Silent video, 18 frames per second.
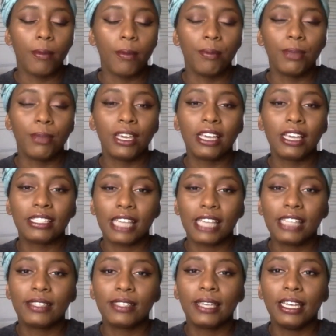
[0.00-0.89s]
because
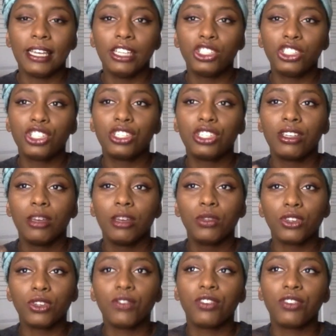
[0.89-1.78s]
it was
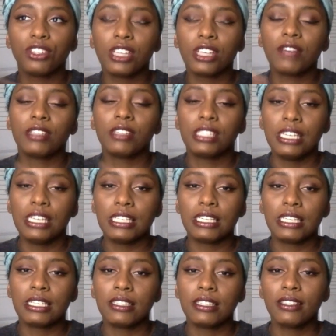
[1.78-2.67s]
on for 7
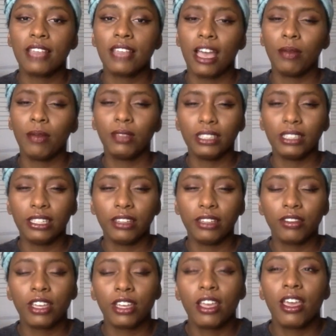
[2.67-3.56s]
seasons, I
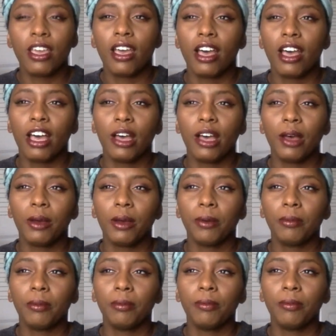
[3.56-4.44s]
believe.
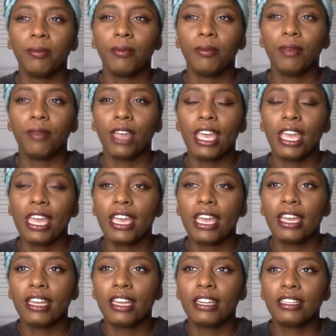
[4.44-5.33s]

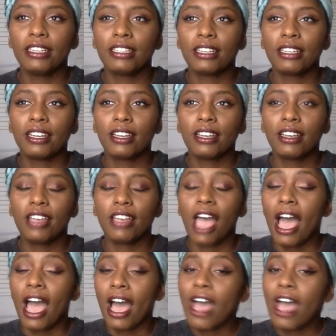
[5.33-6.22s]
And
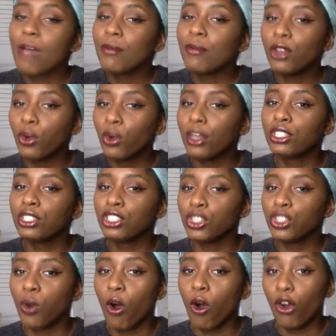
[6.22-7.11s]
I'm going to
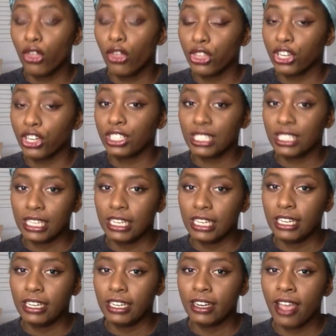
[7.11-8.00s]
do all
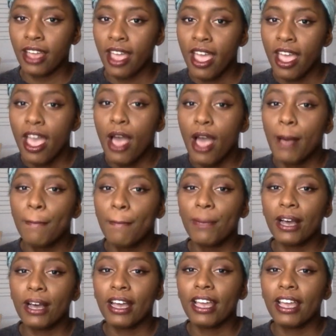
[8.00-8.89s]
13,
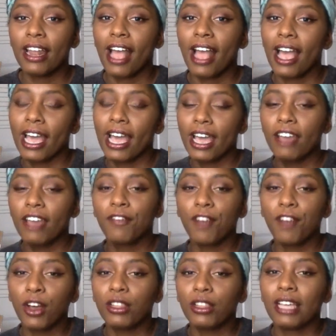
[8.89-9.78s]
but I
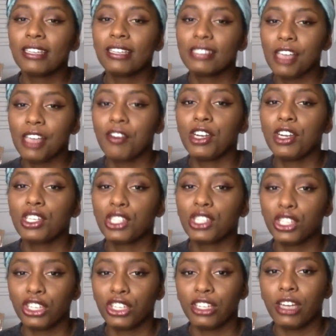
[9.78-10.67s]
felt like 7 is a
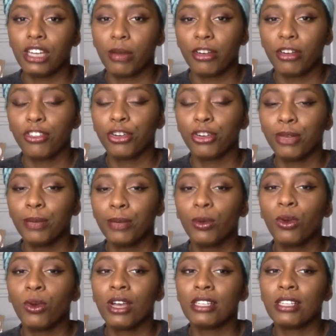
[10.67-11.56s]
good number for people
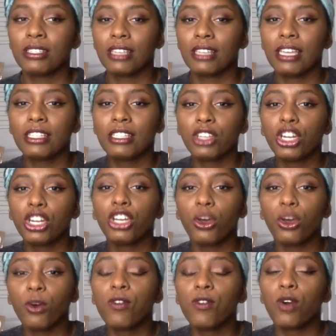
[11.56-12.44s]
because it's going to
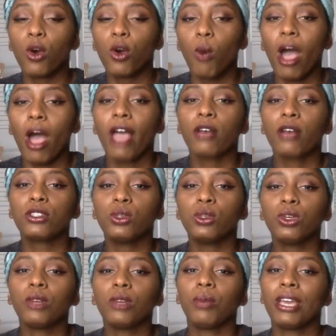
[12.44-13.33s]
go for a while, so you
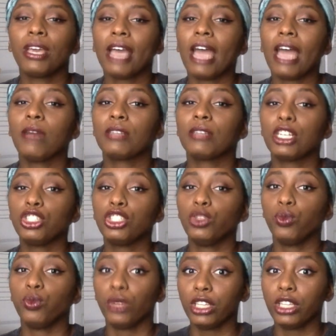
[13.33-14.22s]
can pick items that you
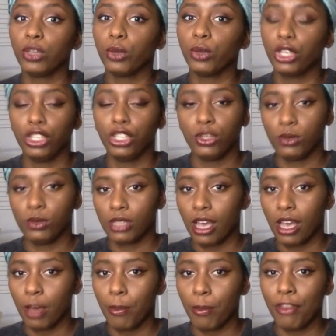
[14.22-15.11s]
really want to use
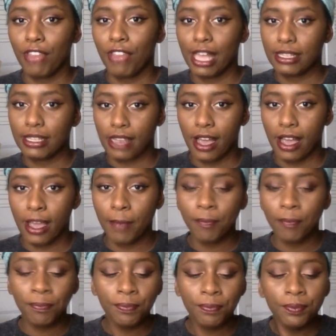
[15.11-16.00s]
up in that time.